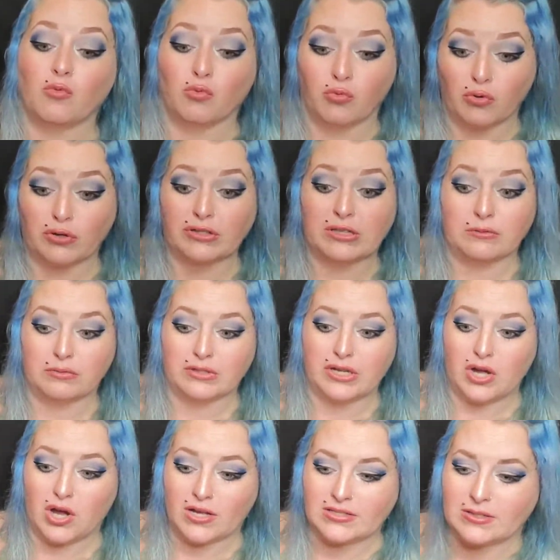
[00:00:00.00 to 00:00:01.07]
really, really
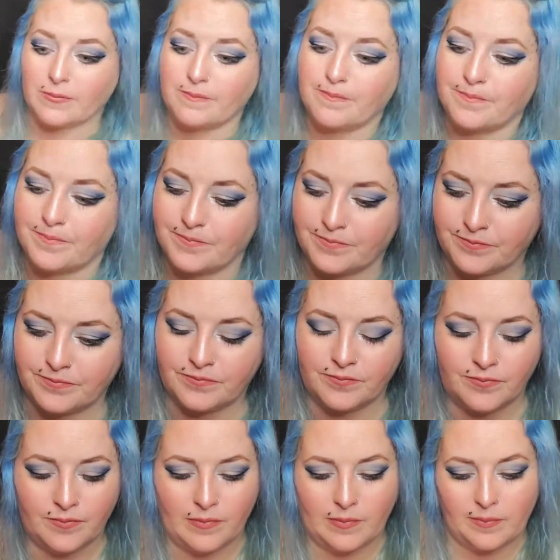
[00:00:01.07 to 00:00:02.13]
awesome.
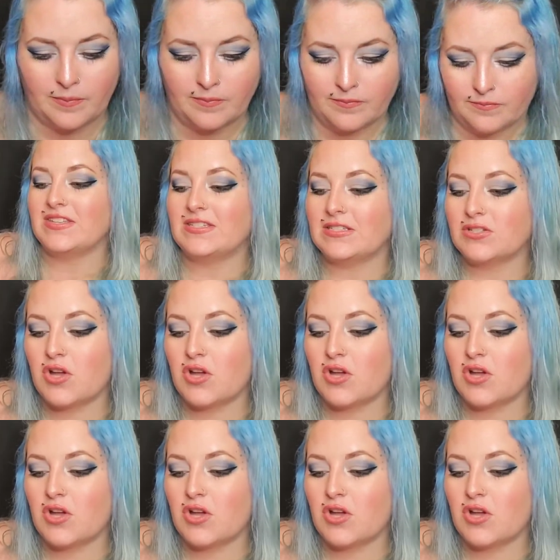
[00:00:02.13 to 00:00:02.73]
This